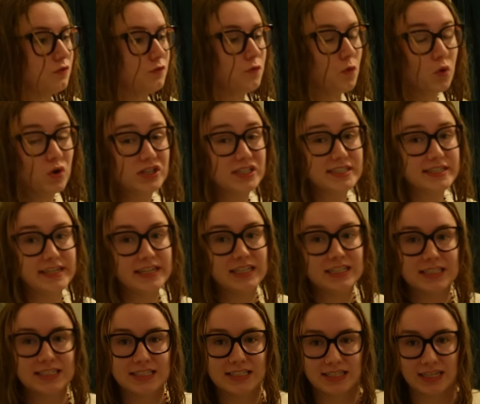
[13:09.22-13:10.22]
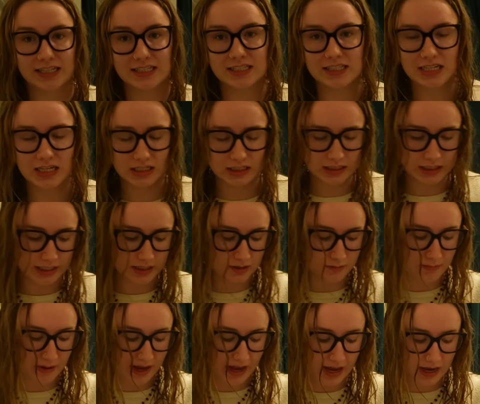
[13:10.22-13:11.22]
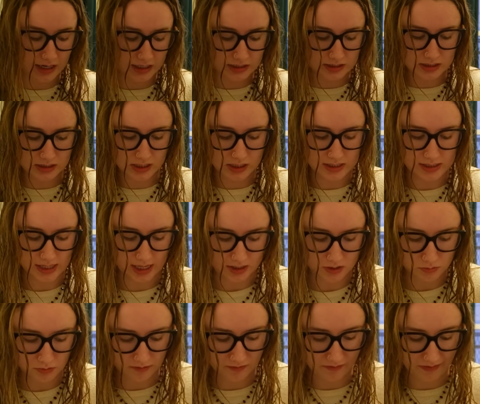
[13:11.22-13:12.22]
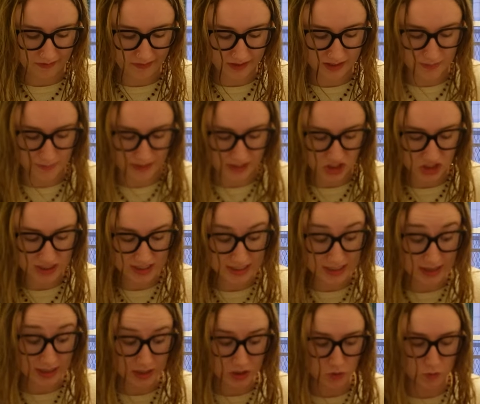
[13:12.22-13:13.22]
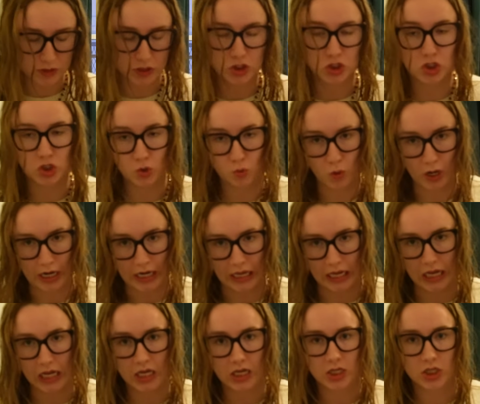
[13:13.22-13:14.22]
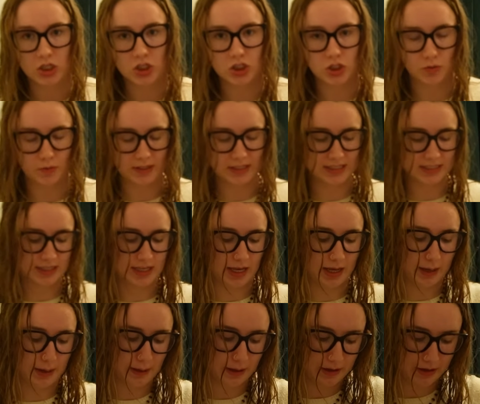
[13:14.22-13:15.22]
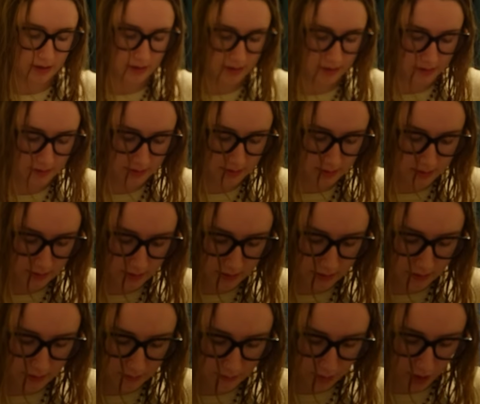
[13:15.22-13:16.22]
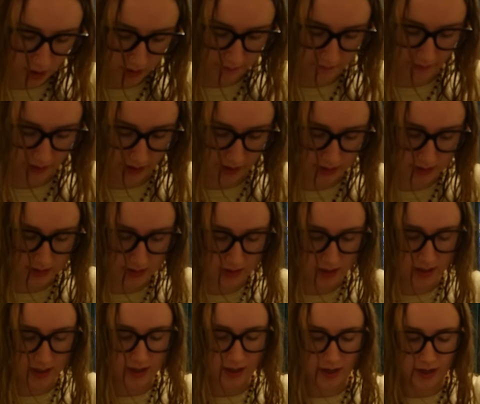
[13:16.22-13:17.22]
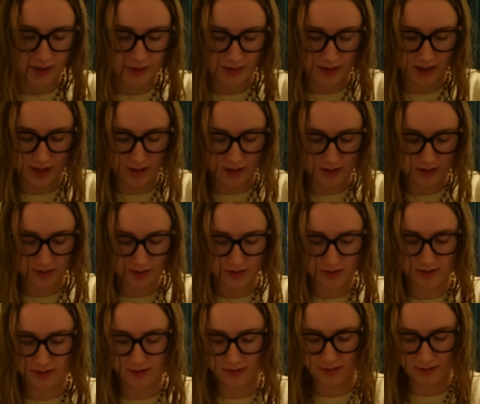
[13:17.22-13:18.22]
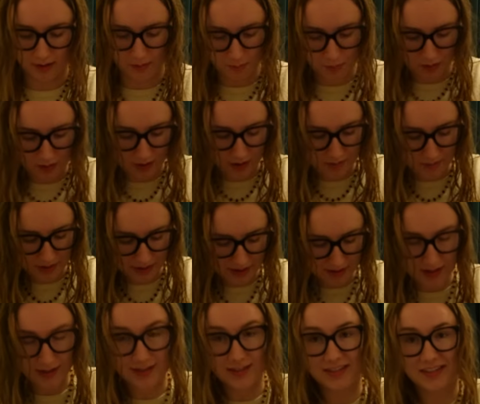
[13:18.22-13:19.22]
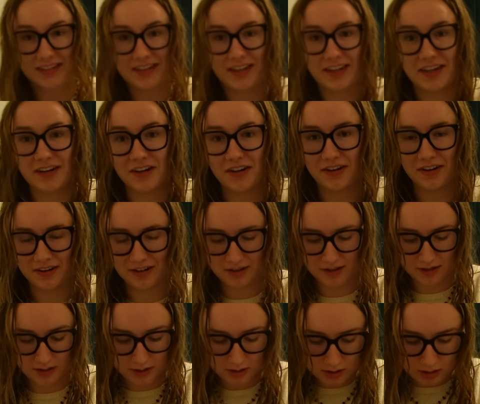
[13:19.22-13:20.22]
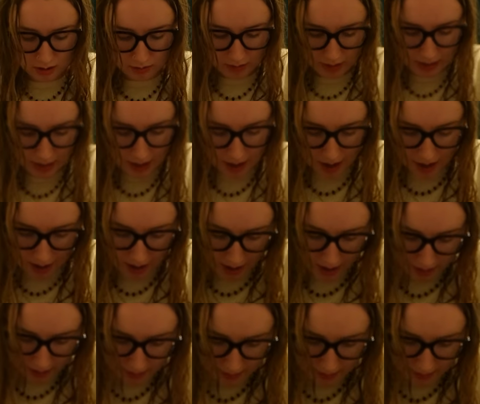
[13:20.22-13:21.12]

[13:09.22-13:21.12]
14 to 16 liter bags because that's what fit the dimensions, and this one's 20. So it's like perfect. And then they put all my things in here. So I got